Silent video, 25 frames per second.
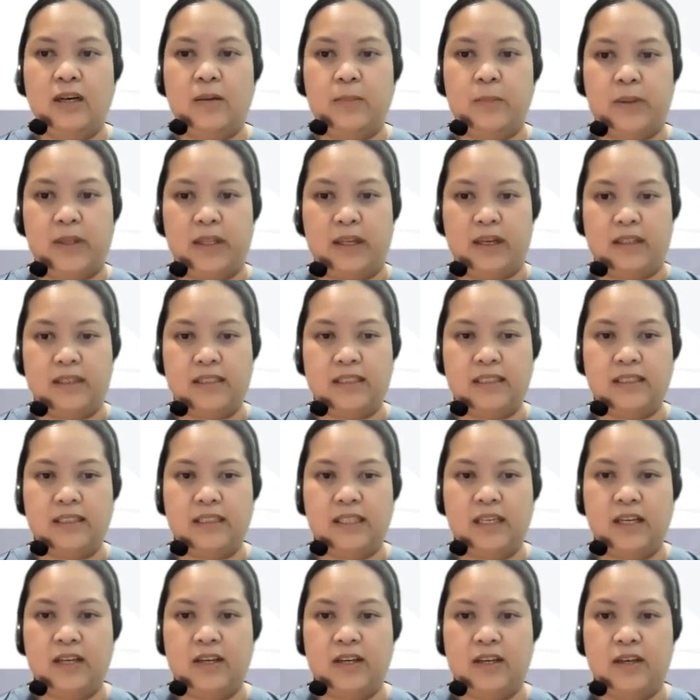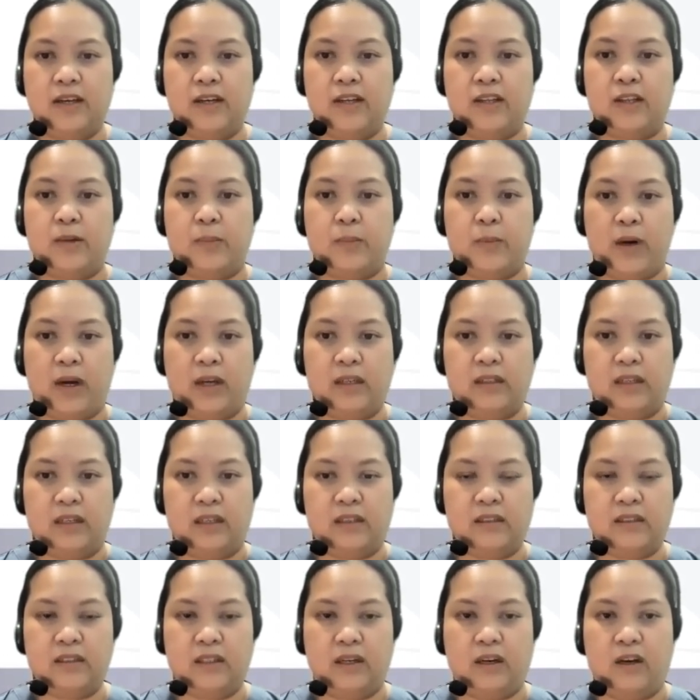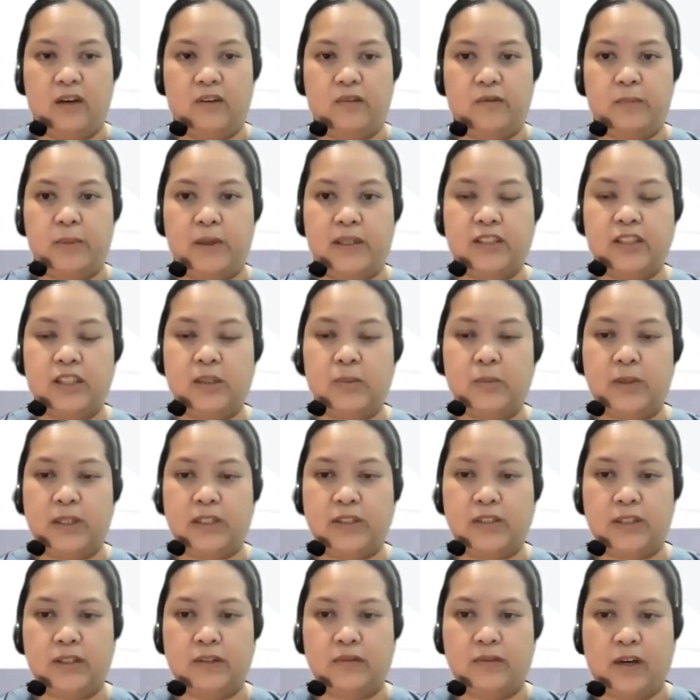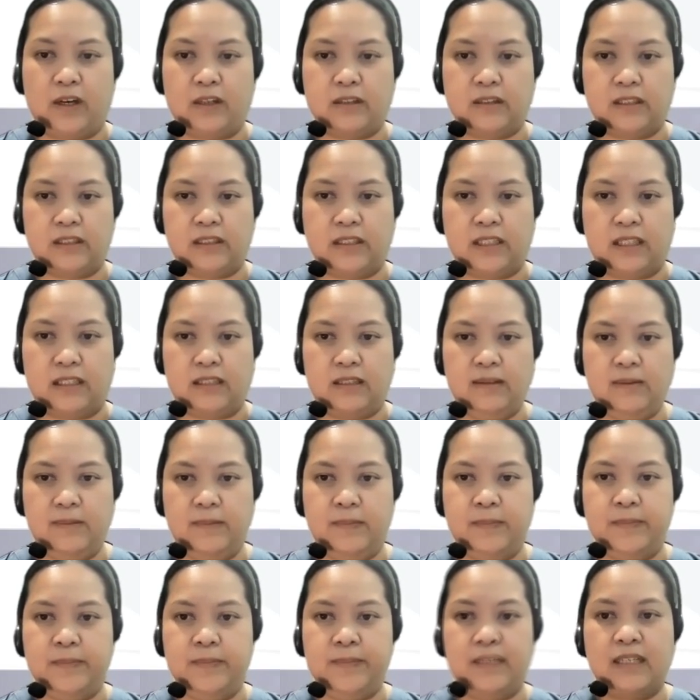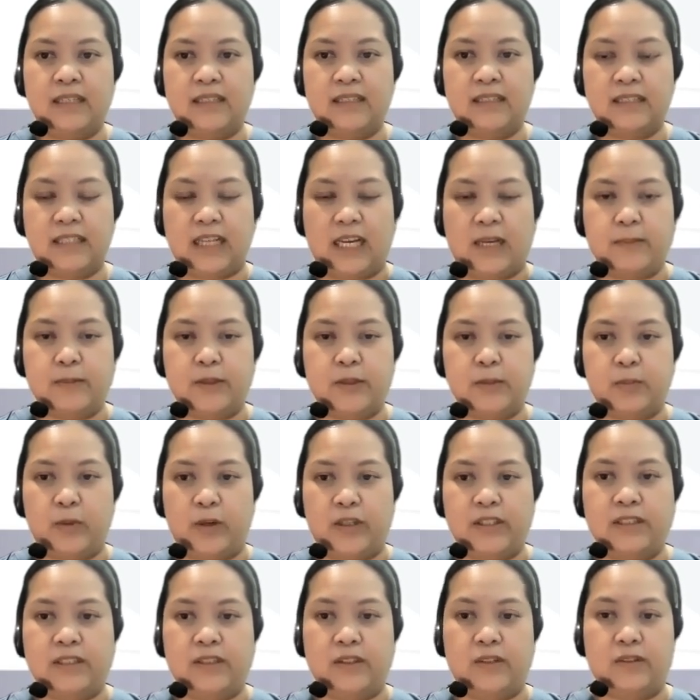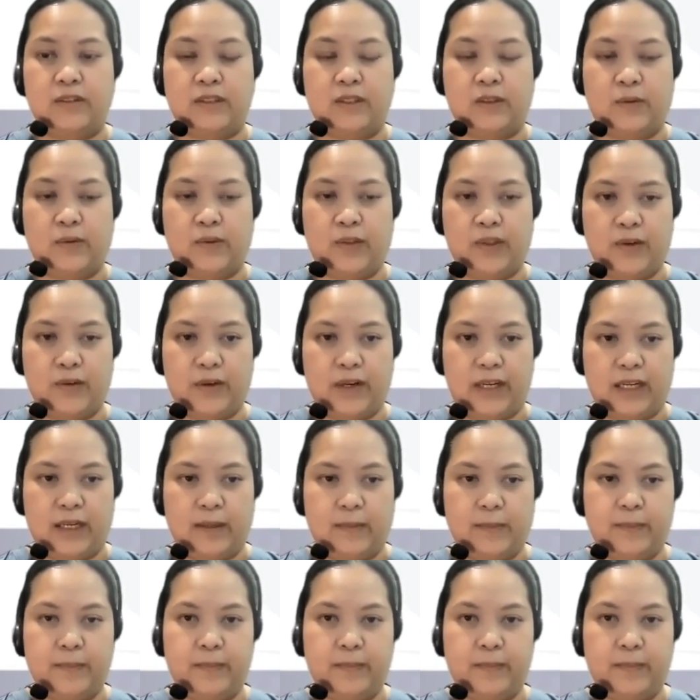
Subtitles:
plus the product of partial pressure of oxygen times 0.003.